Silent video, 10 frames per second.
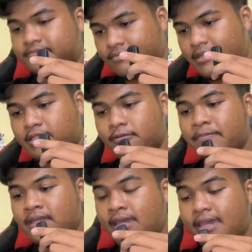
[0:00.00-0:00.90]
Me too.
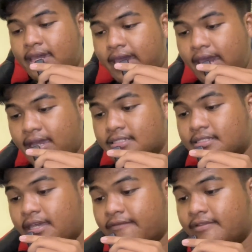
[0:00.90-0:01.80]

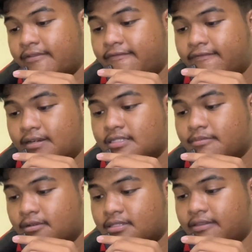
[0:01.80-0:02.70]
X have
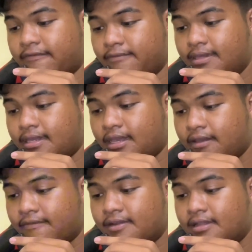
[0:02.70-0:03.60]
diverse motifs. We
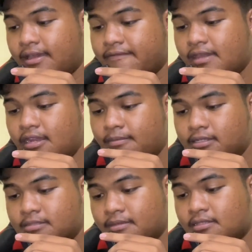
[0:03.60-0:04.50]
have real life
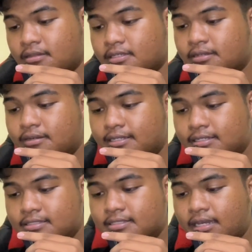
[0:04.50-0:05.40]
animals, mythology
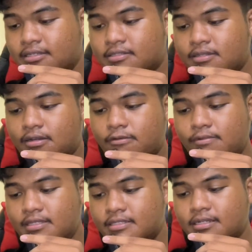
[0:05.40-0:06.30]
creatures, dinosaur,
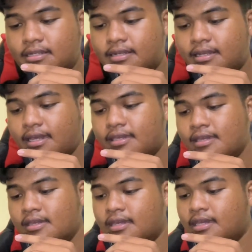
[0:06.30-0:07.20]
wizard, and
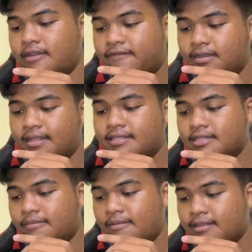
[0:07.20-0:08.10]
knight, and even
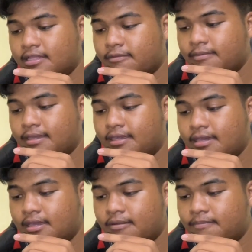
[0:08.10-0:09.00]
ninja. Maybe later we will
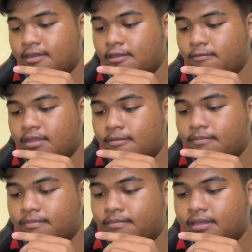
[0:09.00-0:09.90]
get big with
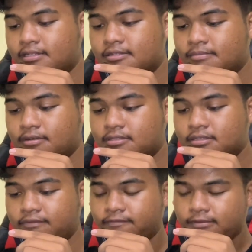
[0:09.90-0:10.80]
mech motif.